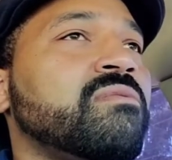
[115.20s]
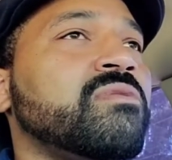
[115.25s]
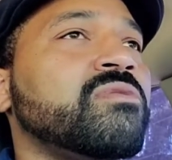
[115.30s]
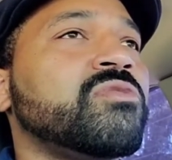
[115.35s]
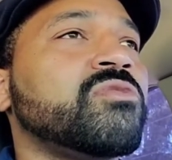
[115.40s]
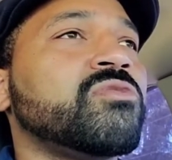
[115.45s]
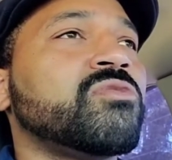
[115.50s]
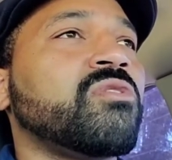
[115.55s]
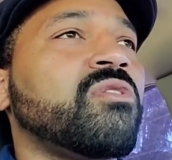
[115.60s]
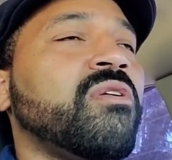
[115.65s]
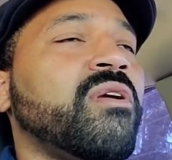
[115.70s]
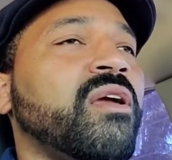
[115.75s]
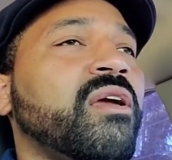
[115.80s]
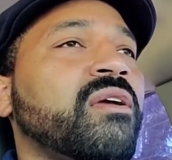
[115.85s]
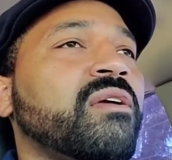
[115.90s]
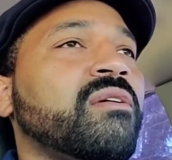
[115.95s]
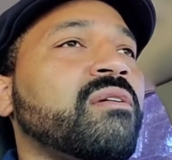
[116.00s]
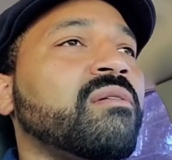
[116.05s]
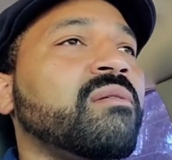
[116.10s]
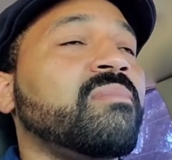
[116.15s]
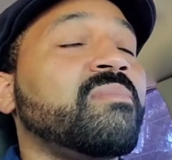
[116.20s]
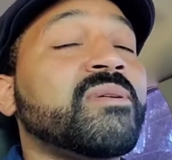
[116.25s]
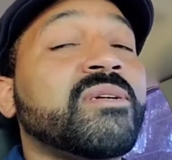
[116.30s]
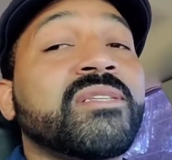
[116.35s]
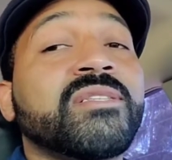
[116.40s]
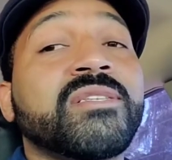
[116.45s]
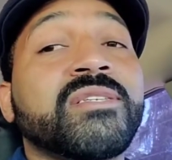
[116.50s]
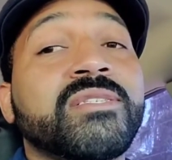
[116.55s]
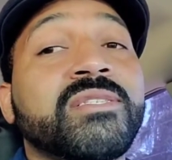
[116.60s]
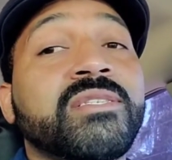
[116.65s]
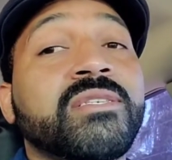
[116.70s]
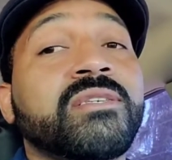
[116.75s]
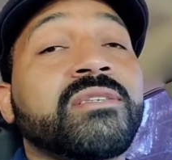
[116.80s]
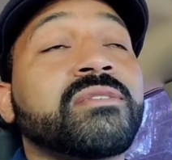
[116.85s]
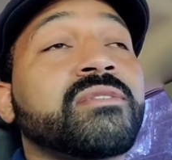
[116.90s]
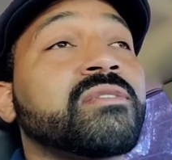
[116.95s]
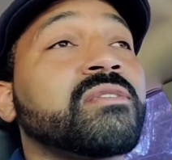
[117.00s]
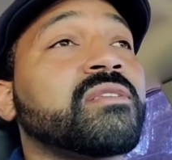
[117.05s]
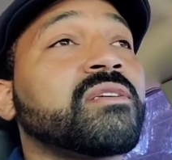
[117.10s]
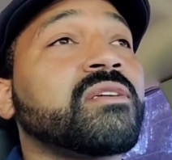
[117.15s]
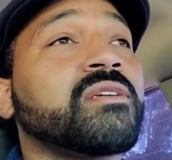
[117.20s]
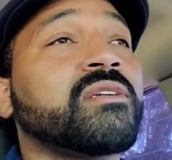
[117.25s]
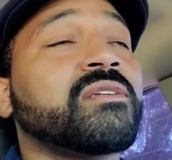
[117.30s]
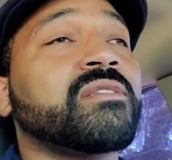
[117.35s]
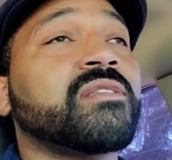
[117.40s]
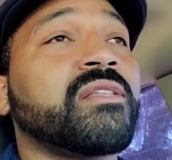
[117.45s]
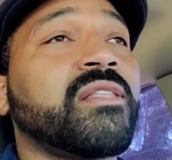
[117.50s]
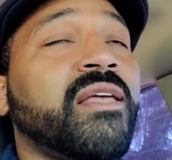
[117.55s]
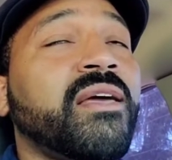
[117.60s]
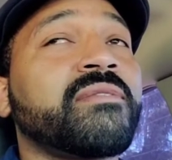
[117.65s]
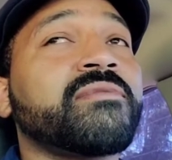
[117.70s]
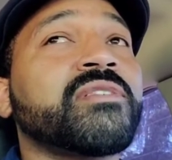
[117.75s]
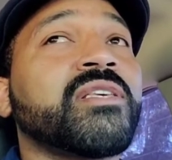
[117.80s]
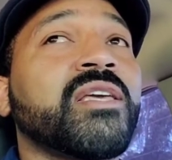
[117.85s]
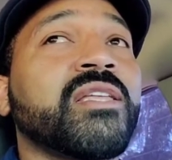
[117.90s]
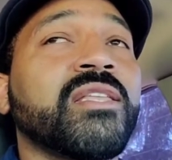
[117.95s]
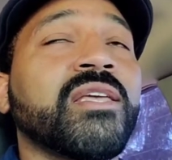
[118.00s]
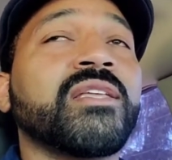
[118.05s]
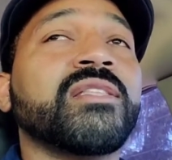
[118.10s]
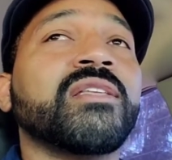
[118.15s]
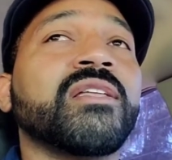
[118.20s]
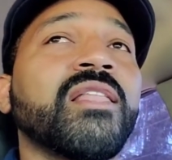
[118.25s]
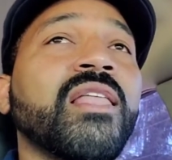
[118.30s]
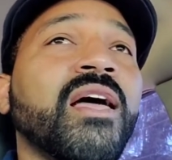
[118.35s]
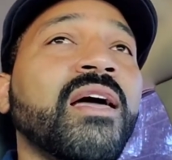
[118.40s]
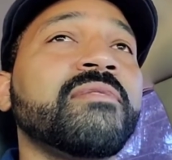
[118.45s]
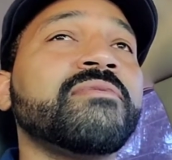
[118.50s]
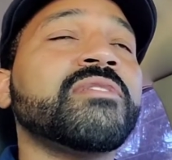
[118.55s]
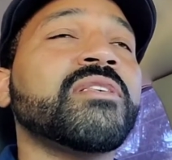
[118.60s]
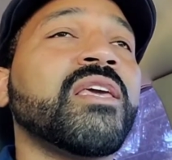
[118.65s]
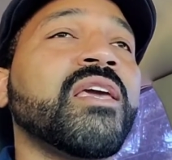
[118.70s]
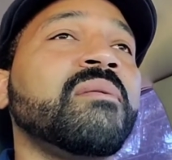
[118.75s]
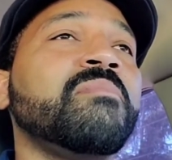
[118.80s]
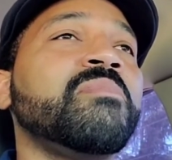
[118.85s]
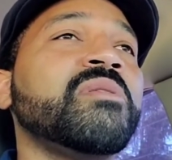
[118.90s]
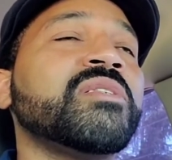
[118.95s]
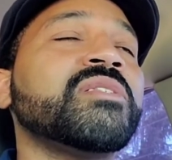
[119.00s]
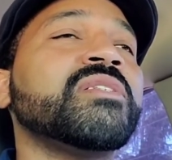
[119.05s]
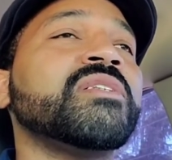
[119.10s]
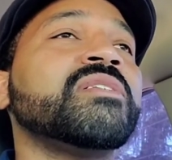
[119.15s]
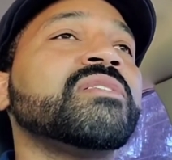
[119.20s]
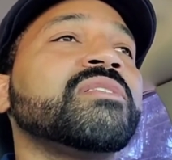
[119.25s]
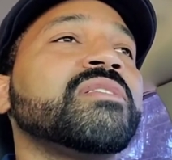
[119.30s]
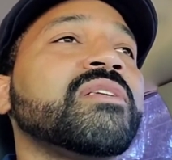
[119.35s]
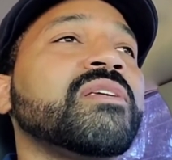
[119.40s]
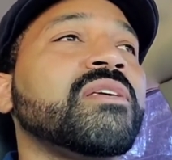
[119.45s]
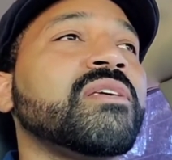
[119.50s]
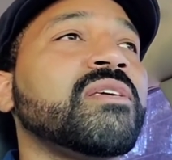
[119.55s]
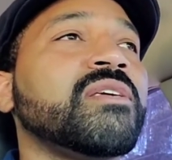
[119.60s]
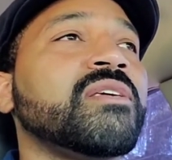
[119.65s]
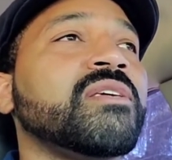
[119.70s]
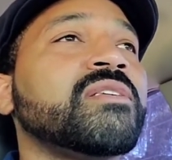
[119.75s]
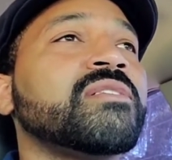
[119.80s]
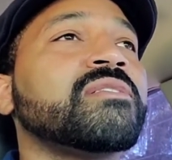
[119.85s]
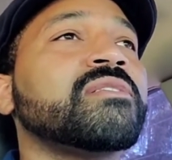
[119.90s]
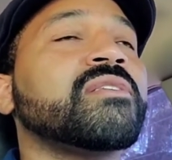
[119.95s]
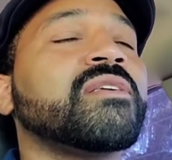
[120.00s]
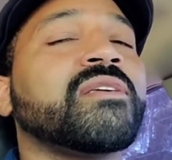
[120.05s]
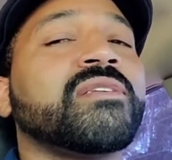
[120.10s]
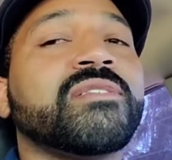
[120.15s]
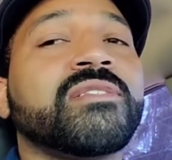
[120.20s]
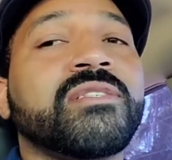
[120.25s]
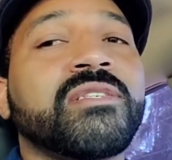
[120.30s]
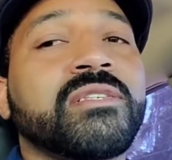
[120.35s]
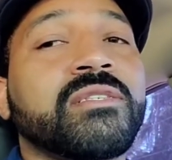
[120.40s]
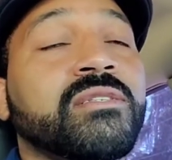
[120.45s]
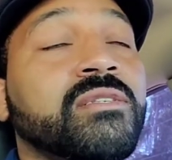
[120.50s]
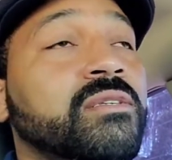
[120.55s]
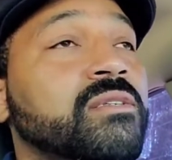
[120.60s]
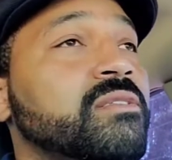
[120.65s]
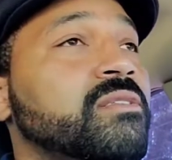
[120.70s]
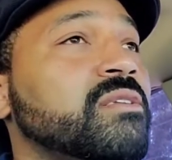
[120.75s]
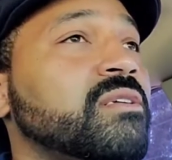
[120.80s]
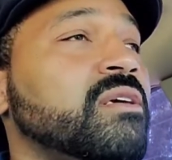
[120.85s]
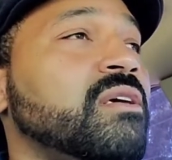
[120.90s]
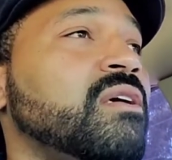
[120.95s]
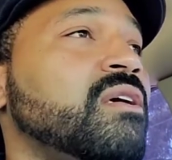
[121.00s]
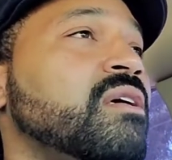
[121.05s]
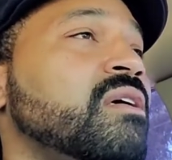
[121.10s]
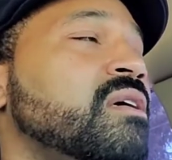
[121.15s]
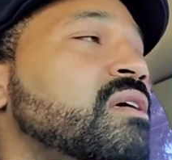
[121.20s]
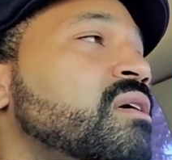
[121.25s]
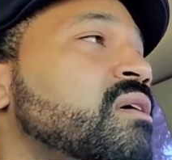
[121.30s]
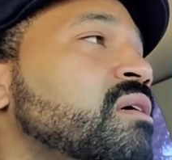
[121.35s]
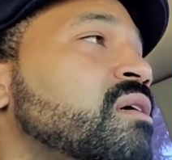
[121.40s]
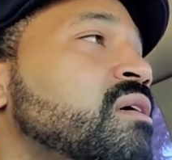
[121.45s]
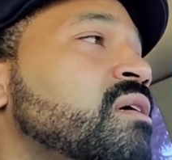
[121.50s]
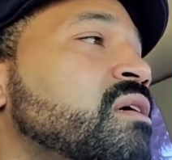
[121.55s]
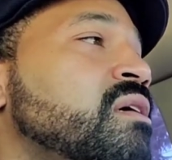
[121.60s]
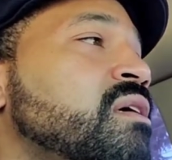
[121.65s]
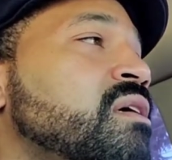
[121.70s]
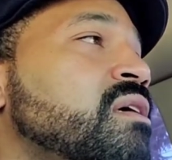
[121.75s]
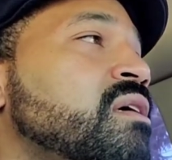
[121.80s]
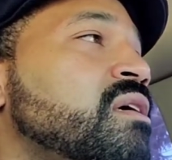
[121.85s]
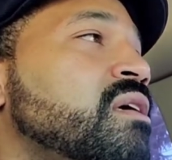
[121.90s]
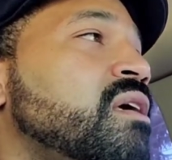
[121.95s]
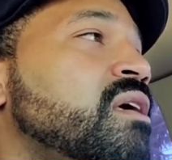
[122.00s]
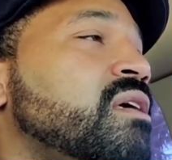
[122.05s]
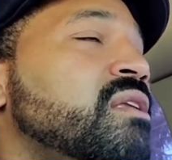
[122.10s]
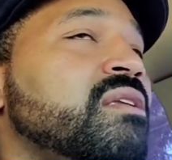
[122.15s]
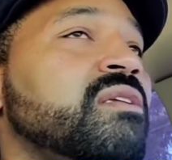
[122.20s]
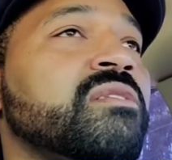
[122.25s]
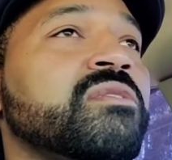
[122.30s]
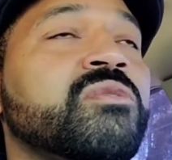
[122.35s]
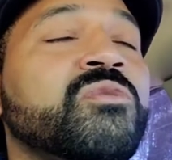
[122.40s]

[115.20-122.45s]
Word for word: Which is all right. But this is the, the live scan day. The live scan business is consistent, and